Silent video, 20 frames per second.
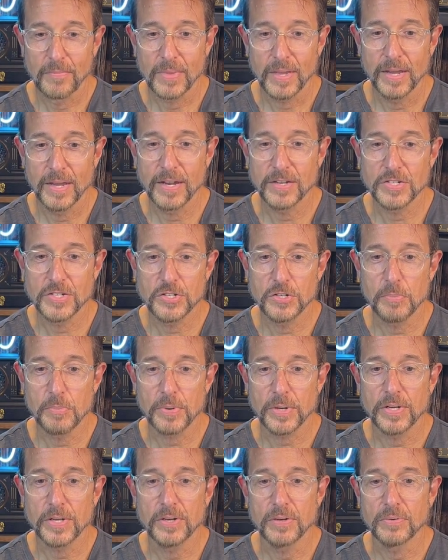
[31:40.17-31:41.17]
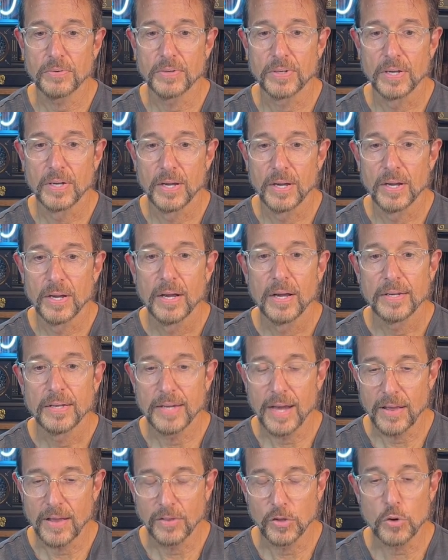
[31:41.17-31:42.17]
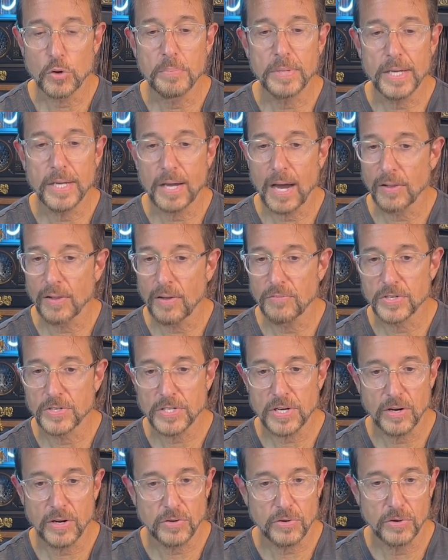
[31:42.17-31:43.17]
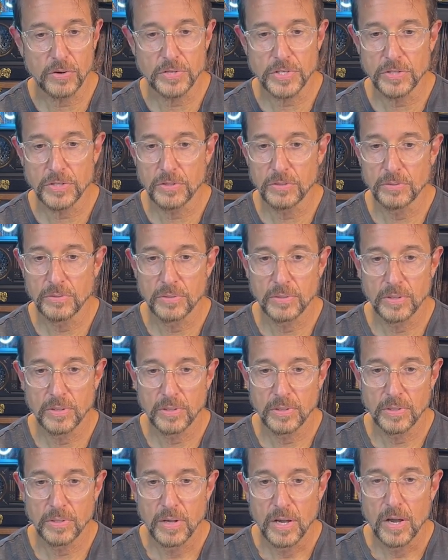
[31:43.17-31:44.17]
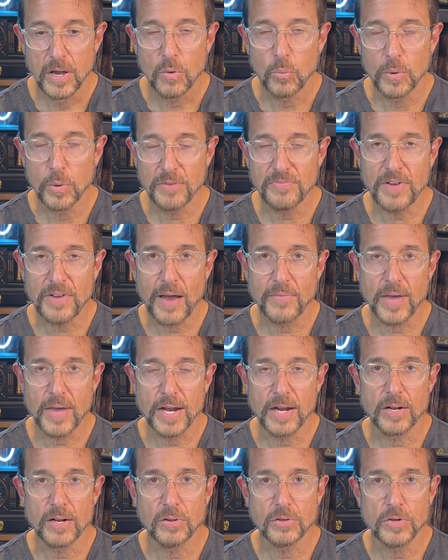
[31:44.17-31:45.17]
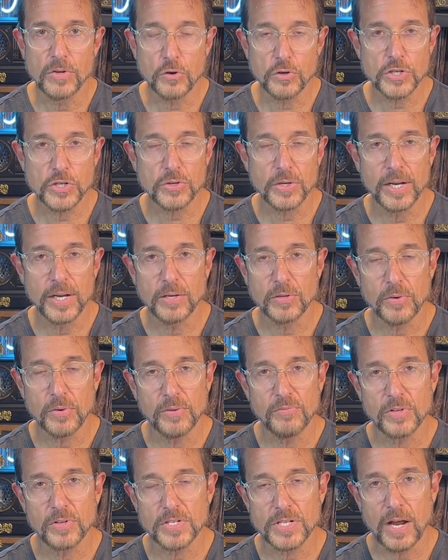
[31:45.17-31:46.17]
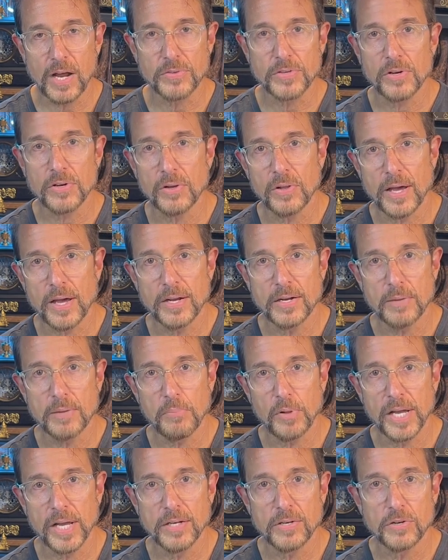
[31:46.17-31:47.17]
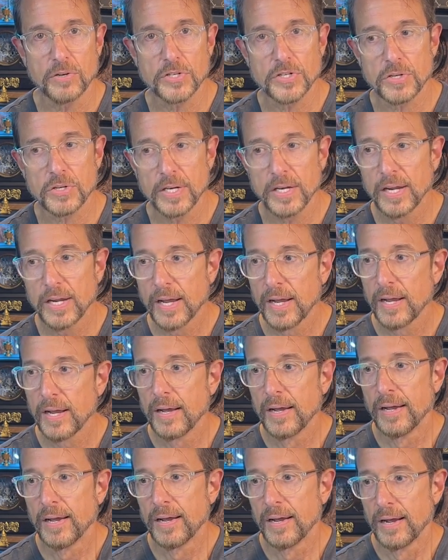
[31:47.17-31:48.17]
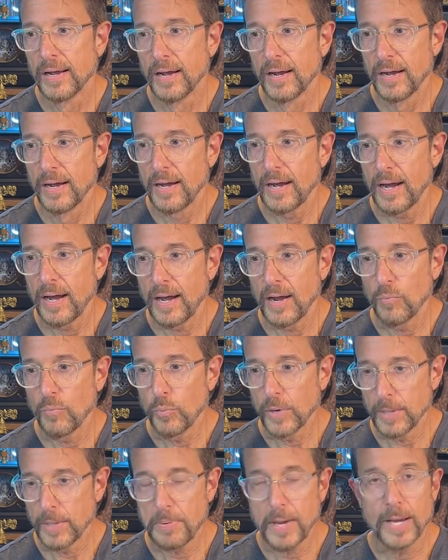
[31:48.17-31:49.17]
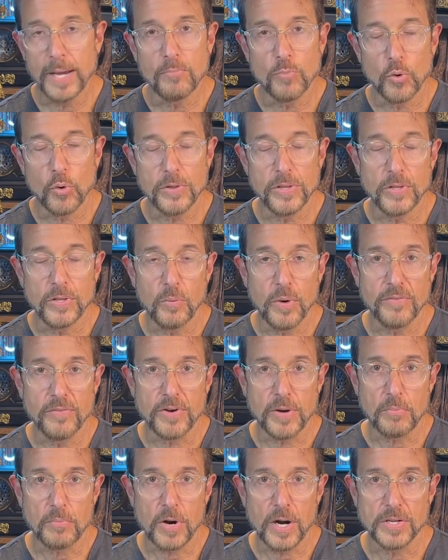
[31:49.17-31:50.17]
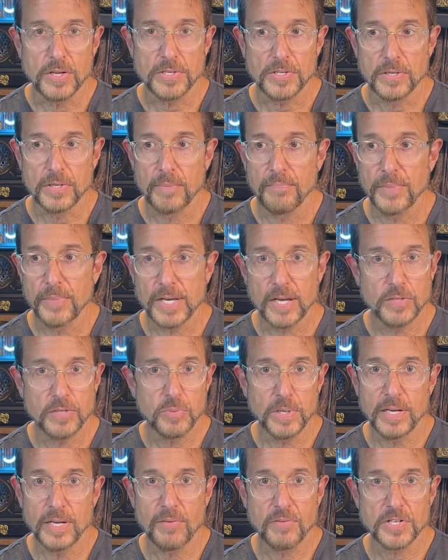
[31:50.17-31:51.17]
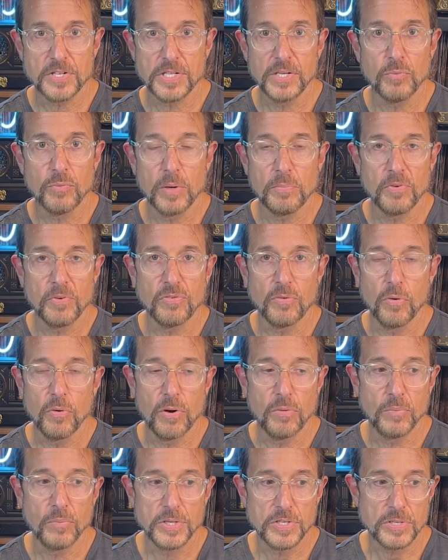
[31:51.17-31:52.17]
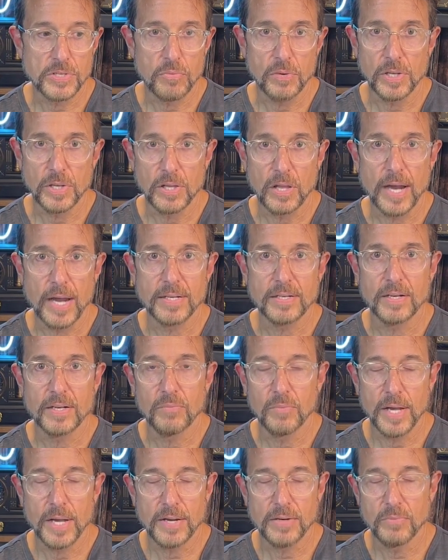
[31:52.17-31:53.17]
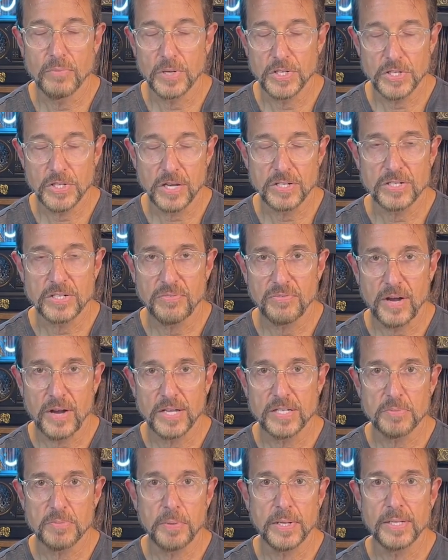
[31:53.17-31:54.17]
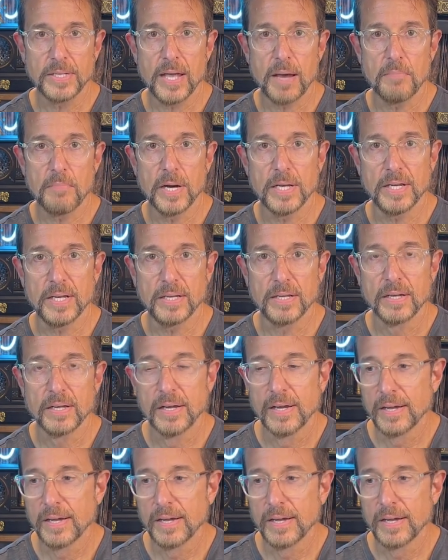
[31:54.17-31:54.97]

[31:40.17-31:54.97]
And it's super cute. Yeah, Little Bee, I love the scarecrow too. We found that at a nursery in Greenville, South Carolina, at a plant nursery. We paid more than the Wayfair price because we'd never seen one before, and we just really liked it, and we justified spending that money